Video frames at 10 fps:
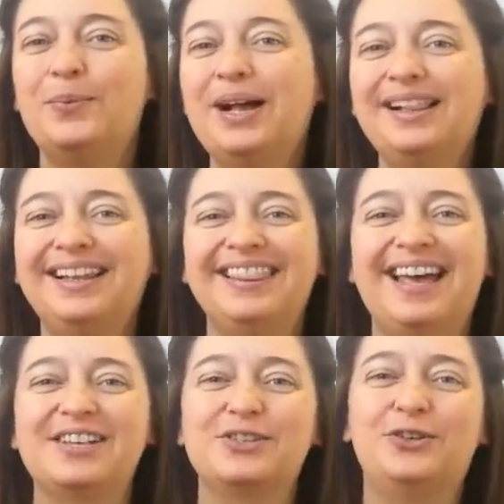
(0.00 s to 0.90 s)
Well,
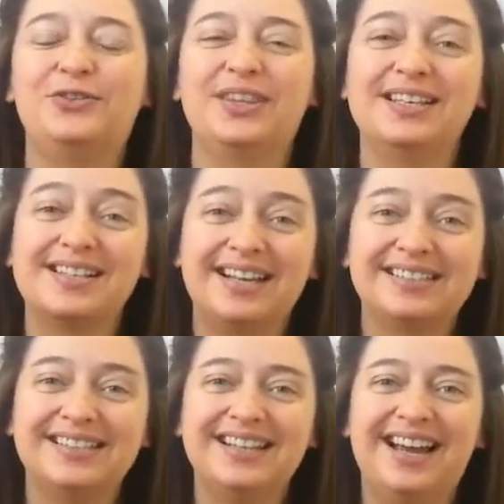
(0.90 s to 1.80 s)
that's all for this
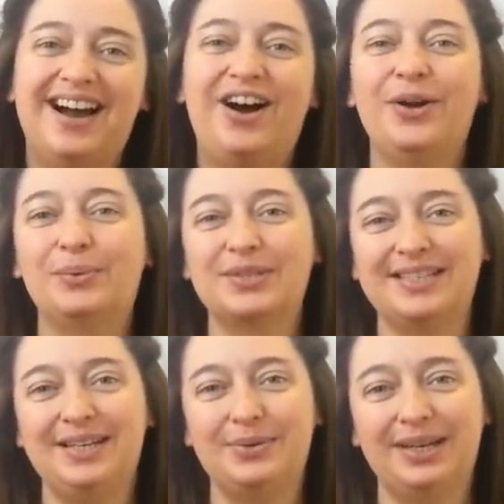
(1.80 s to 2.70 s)
lesson. I will
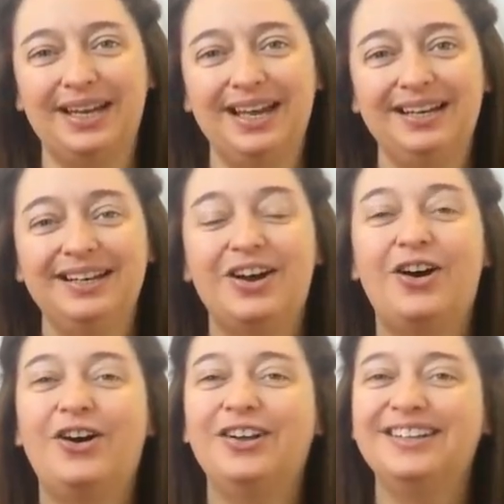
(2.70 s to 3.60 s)
see you again
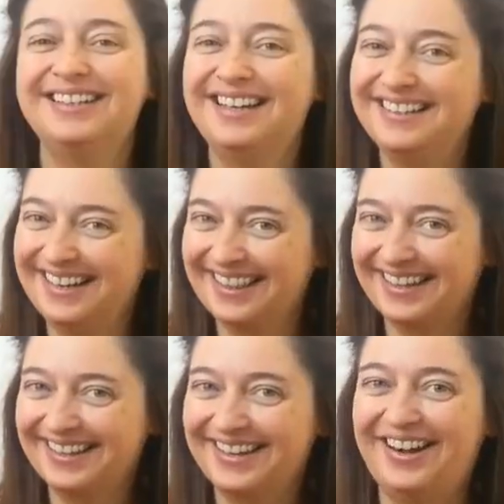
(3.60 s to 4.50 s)
on
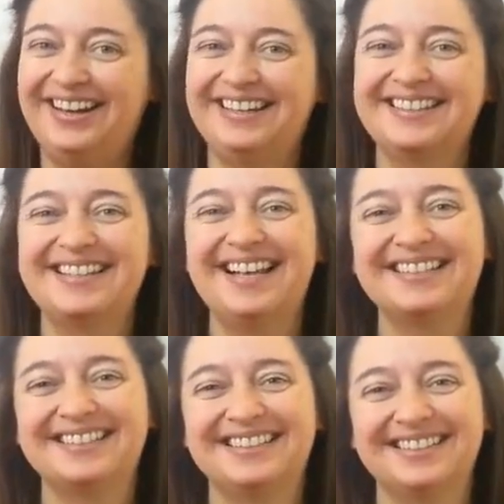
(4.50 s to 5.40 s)
another IELTS
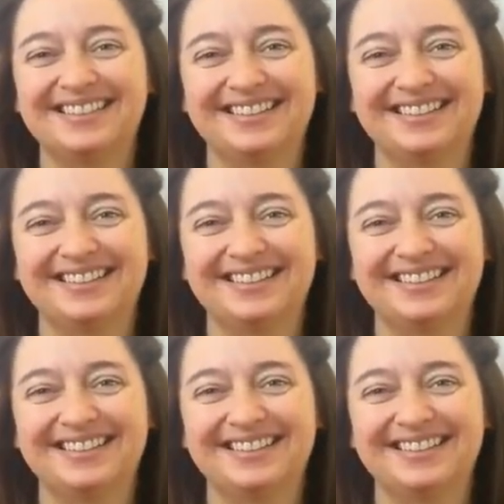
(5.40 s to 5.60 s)
lesson.